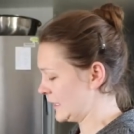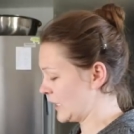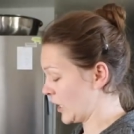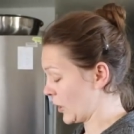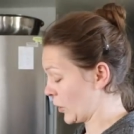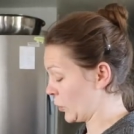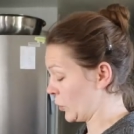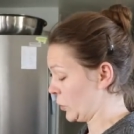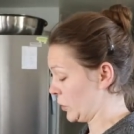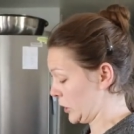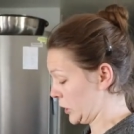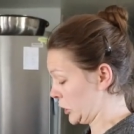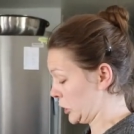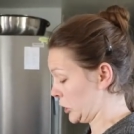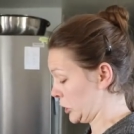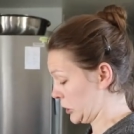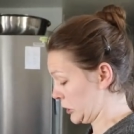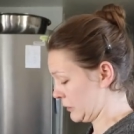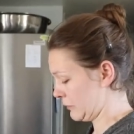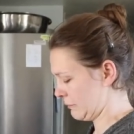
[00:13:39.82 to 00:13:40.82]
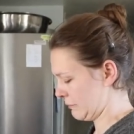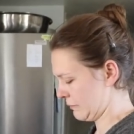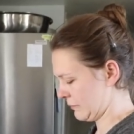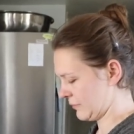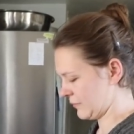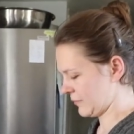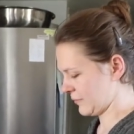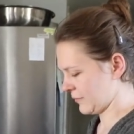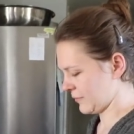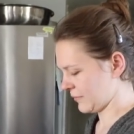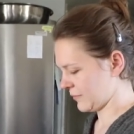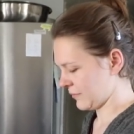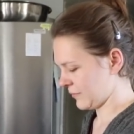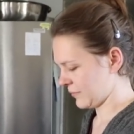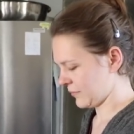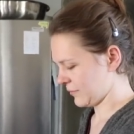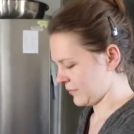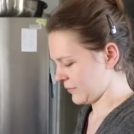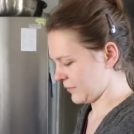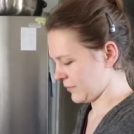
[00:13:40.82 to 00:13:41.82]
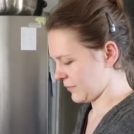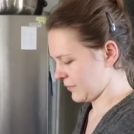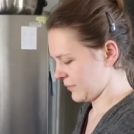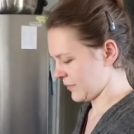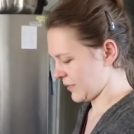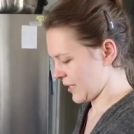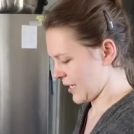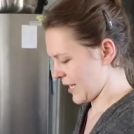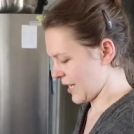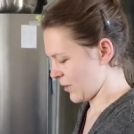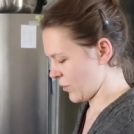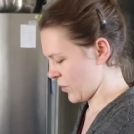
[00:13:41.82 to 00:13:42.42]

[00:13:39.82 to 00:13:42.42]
Yeah, it's very rich gravy. It was really good last night.